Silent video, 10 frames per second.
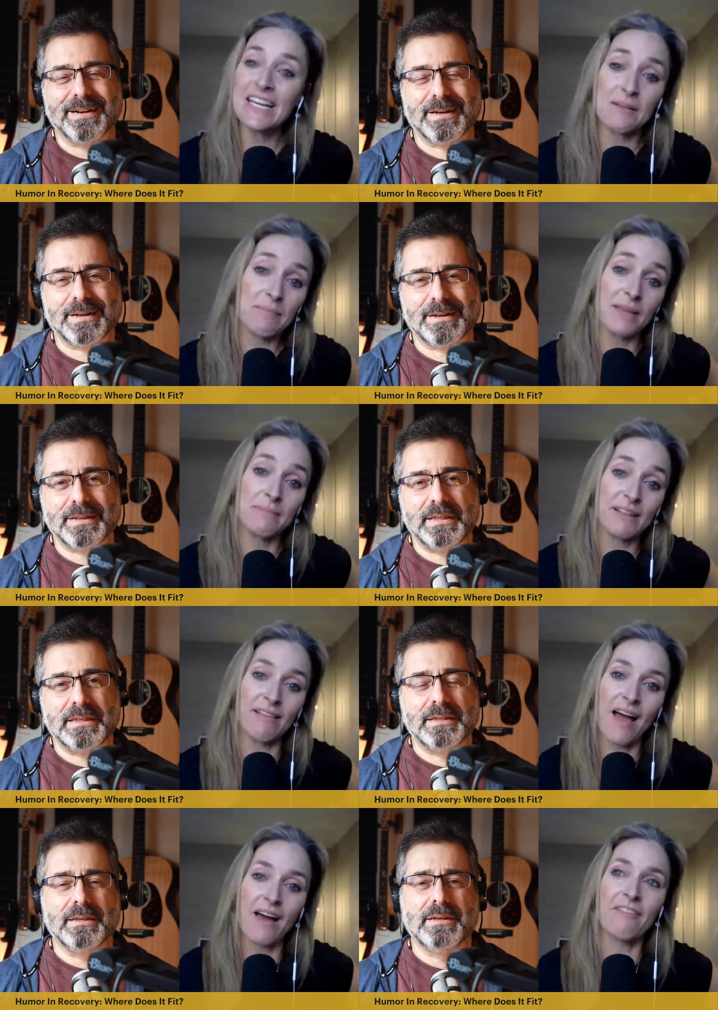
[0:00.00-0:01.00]
Speaker 1: did it made me
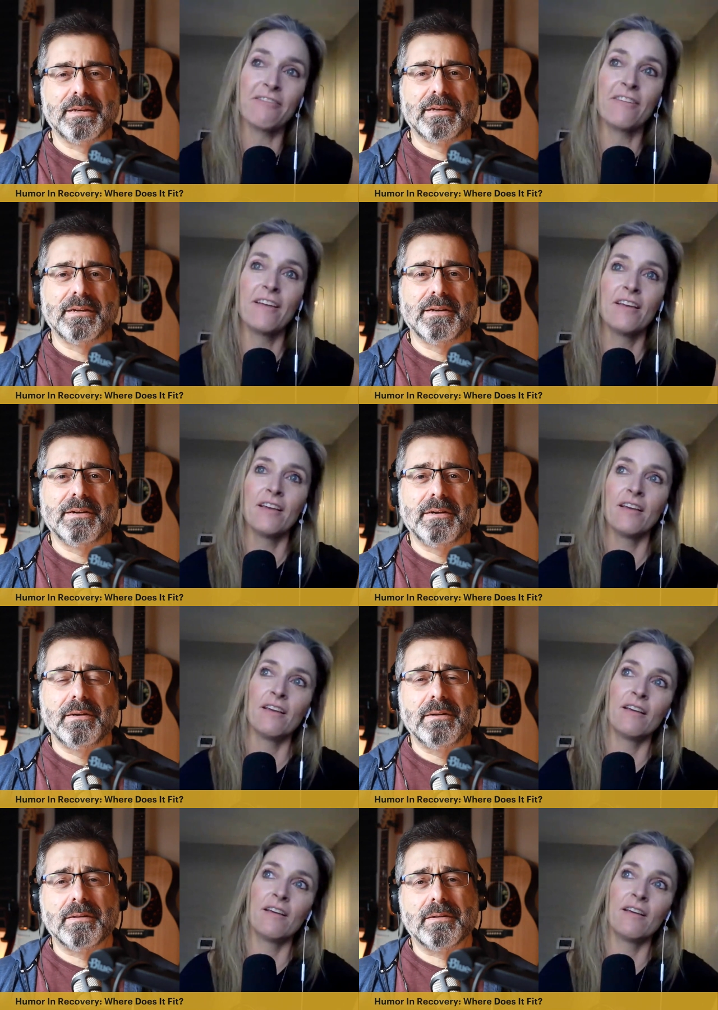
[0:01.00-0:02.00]
laugh
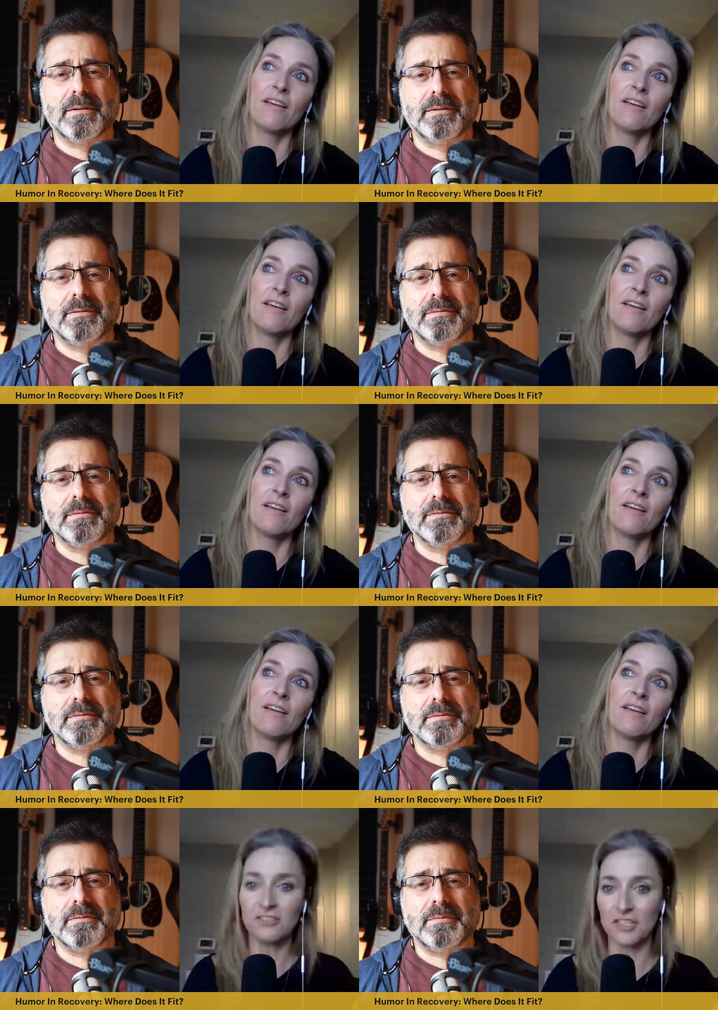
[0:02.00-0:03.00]
while i
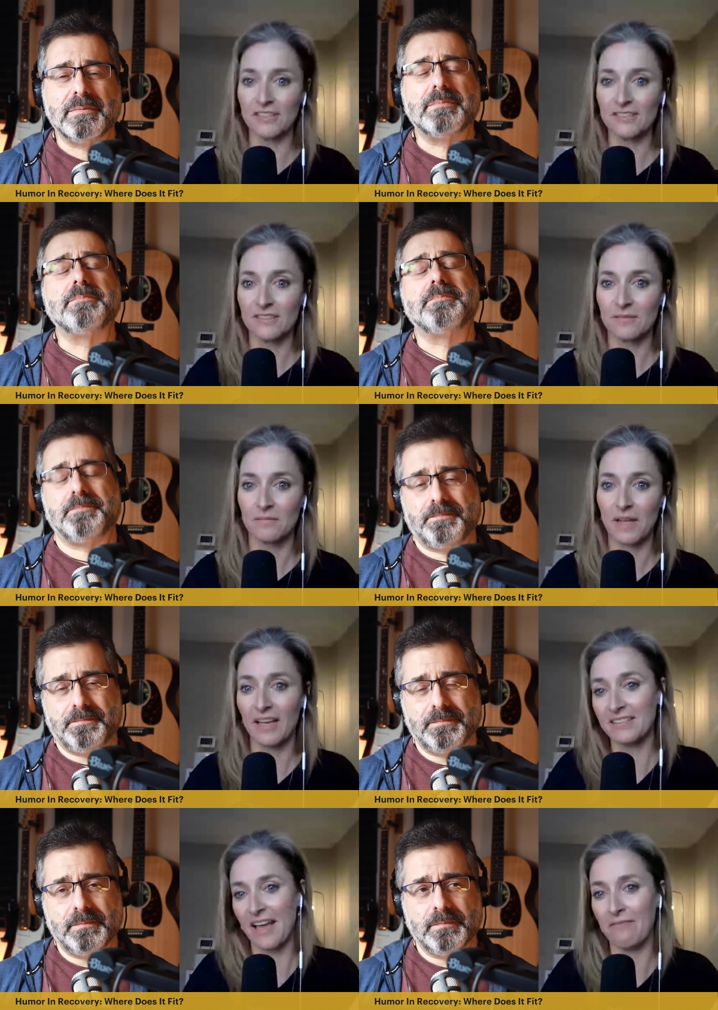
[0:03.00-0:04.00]
was anxious
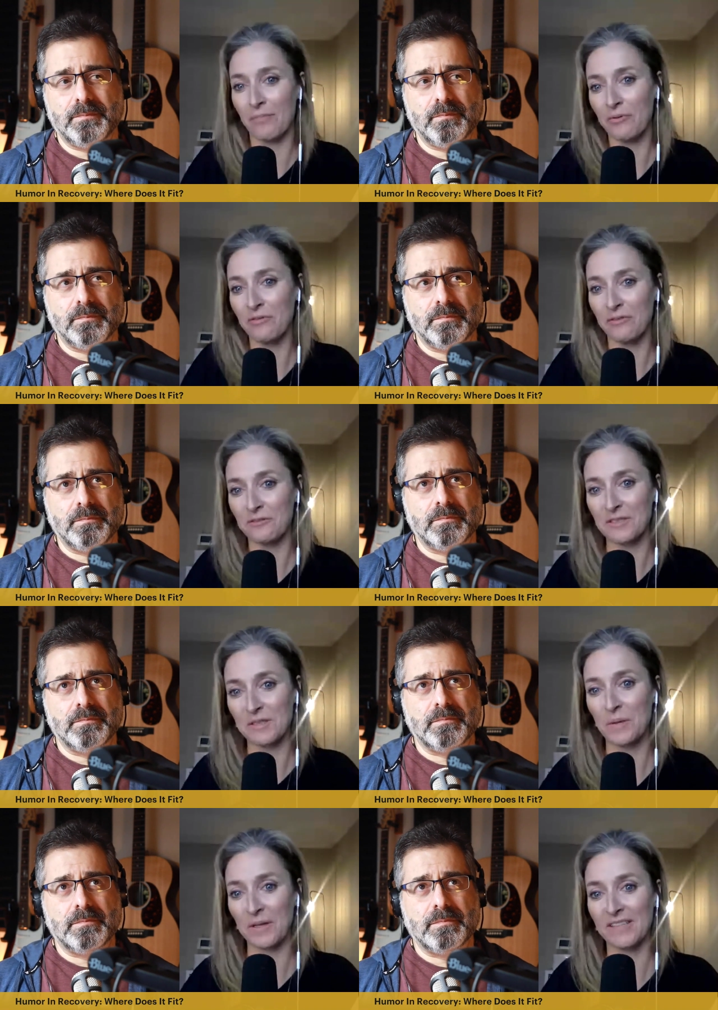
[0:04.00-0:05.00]
I got to have both of those
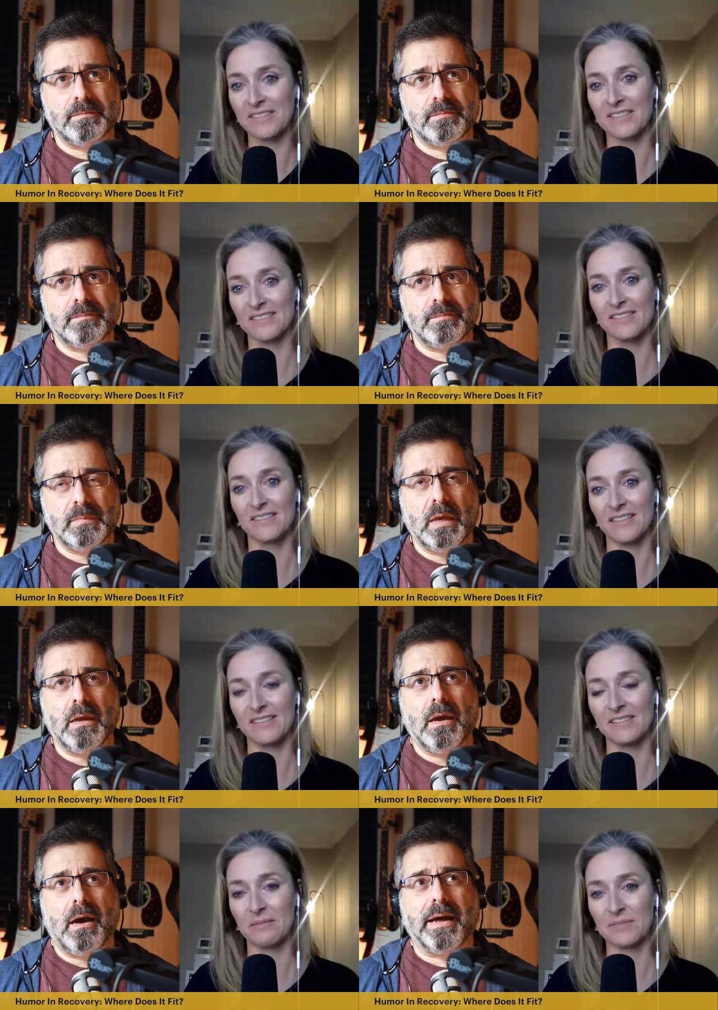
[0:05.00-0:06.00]
experiences
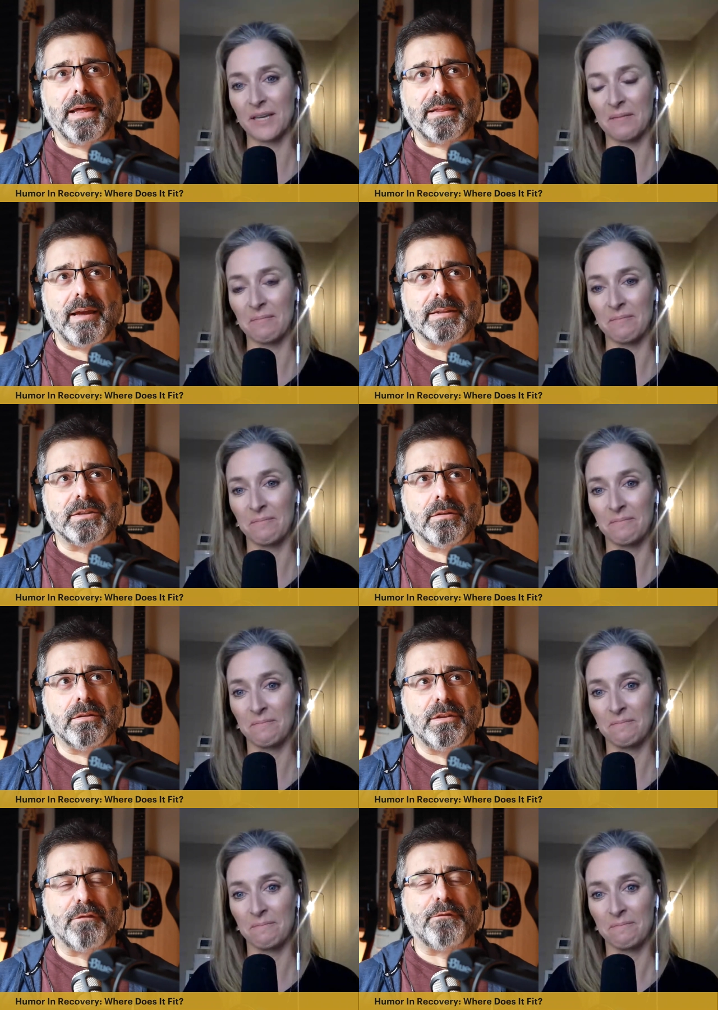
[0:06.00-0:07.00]
at the
Speaker 2: same time. I like time. that. So
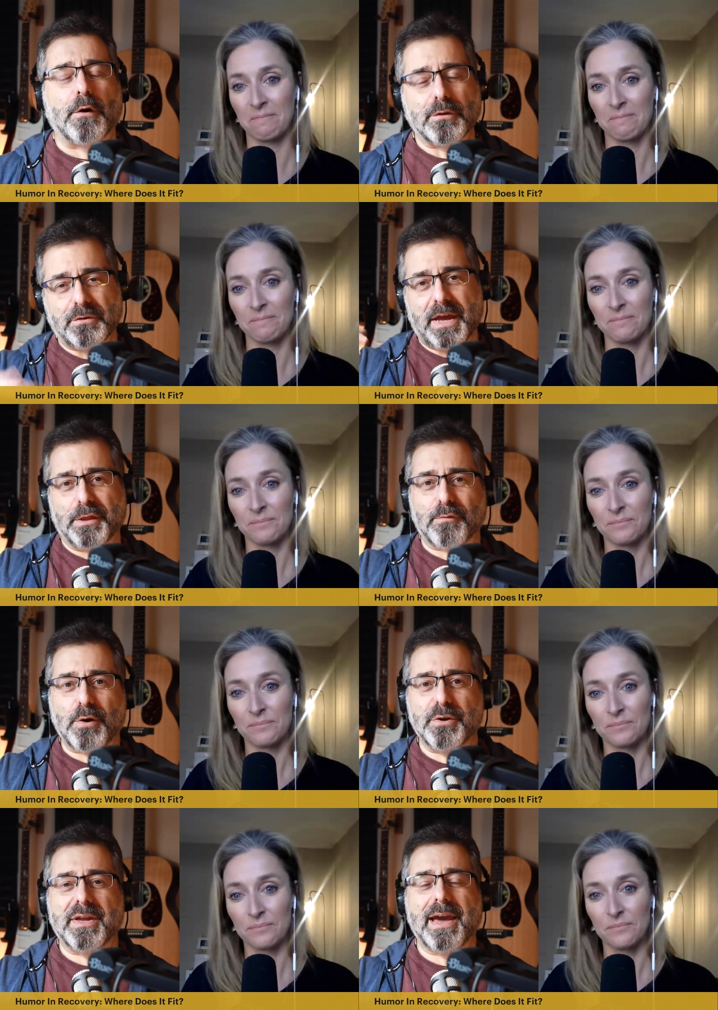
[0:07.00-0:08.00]
the further down the
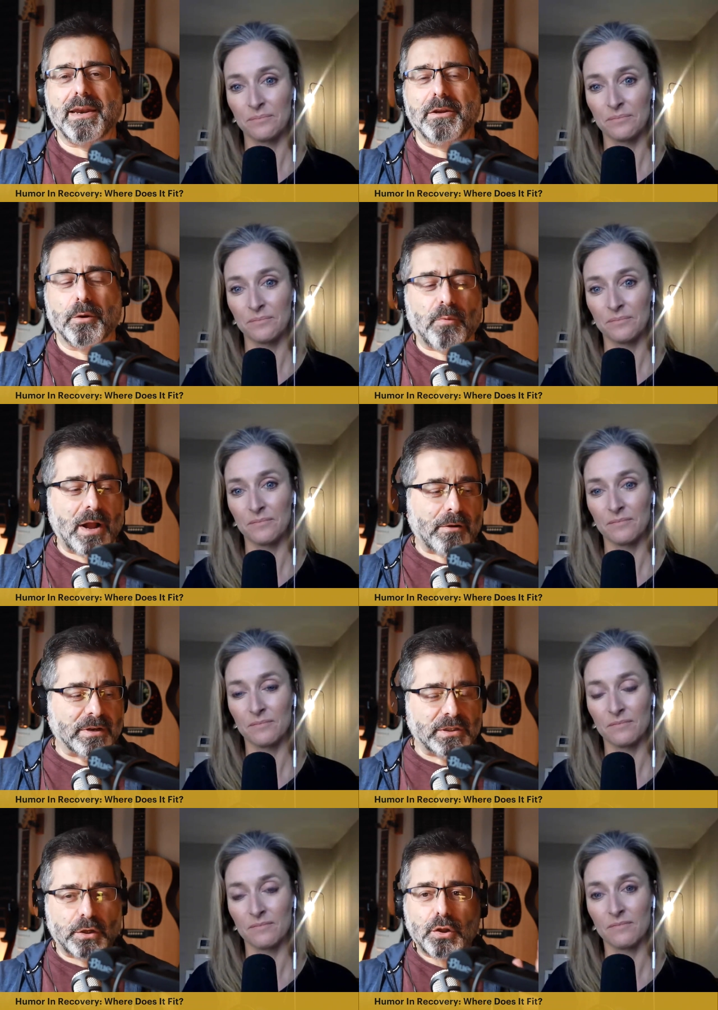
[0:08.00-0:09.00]
road you get in your
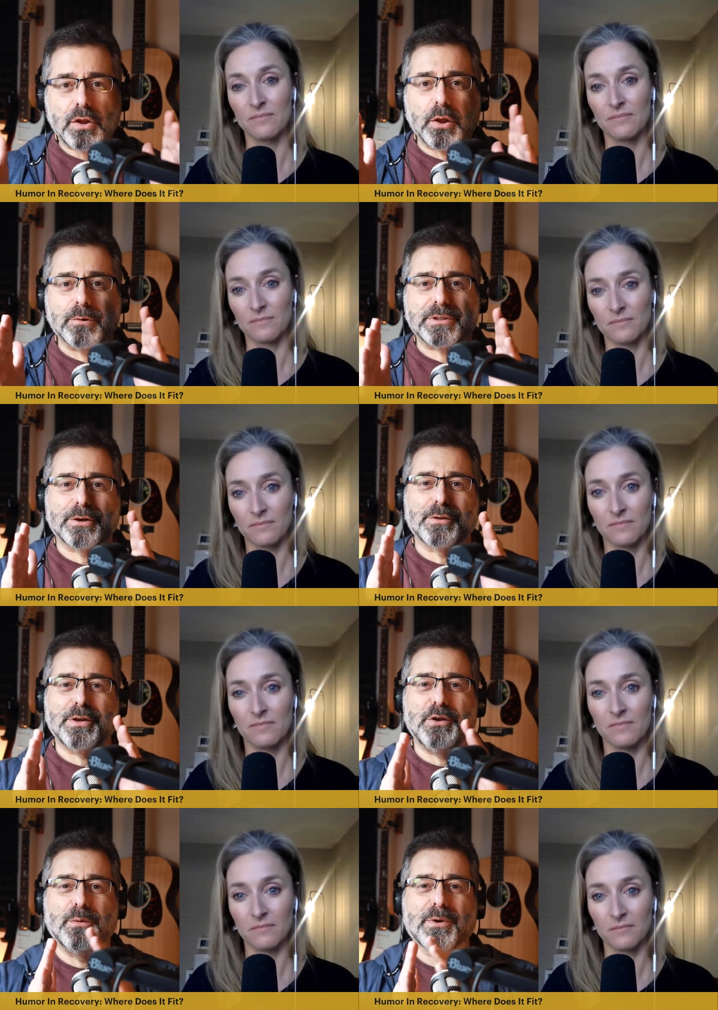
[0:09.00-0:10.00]
progress, the closer
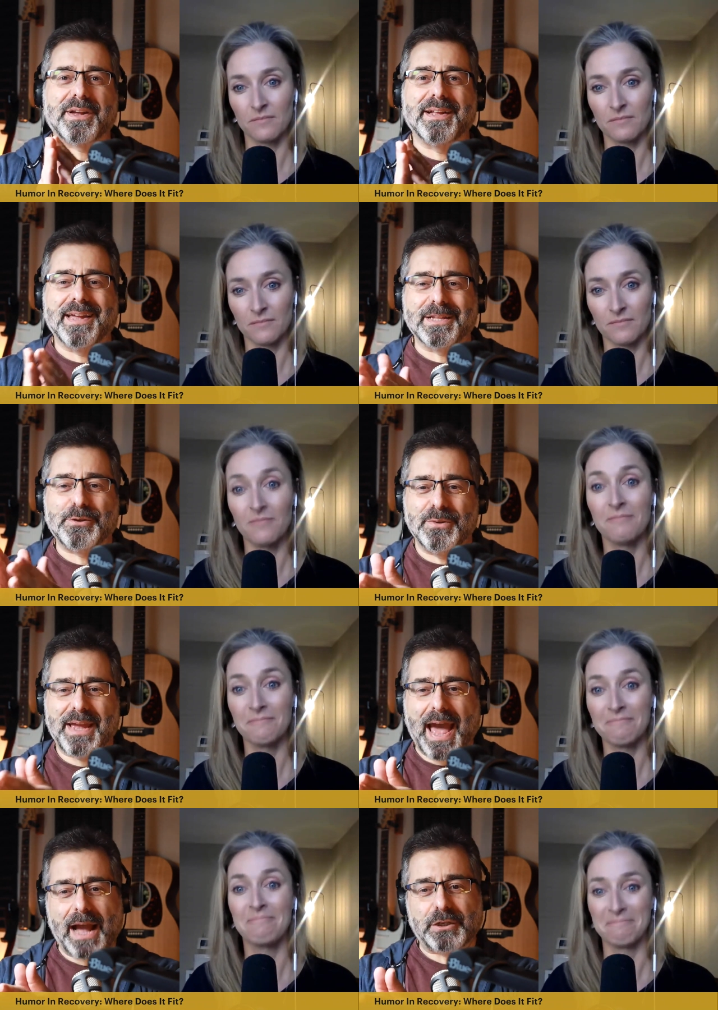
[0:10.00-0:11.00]
the humor can get to
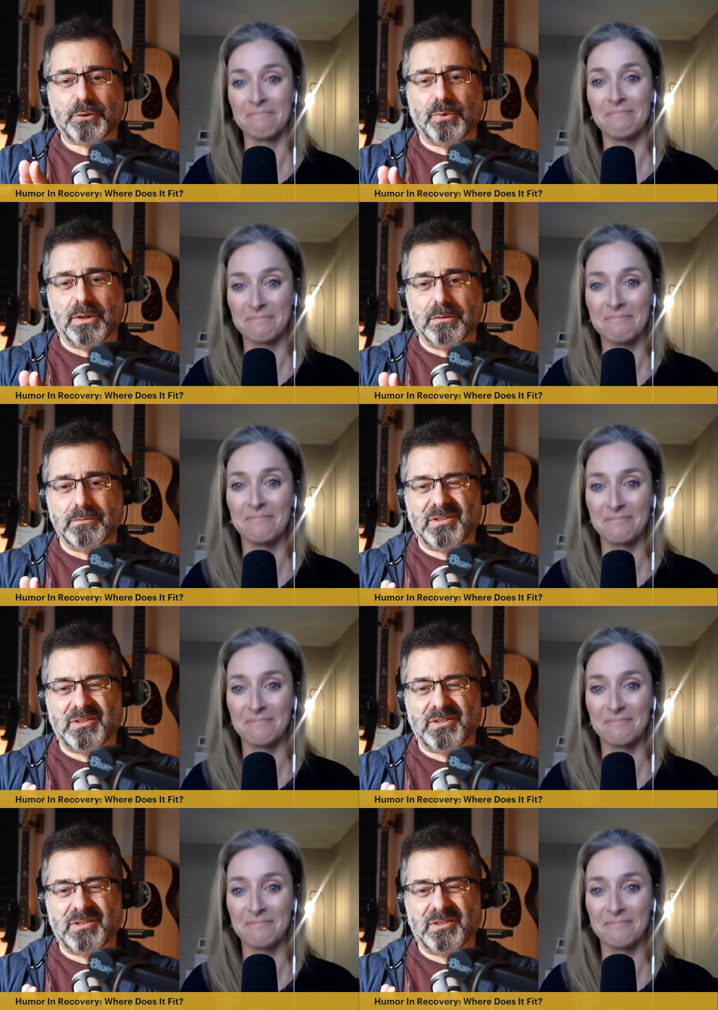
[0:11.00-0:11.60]
the actual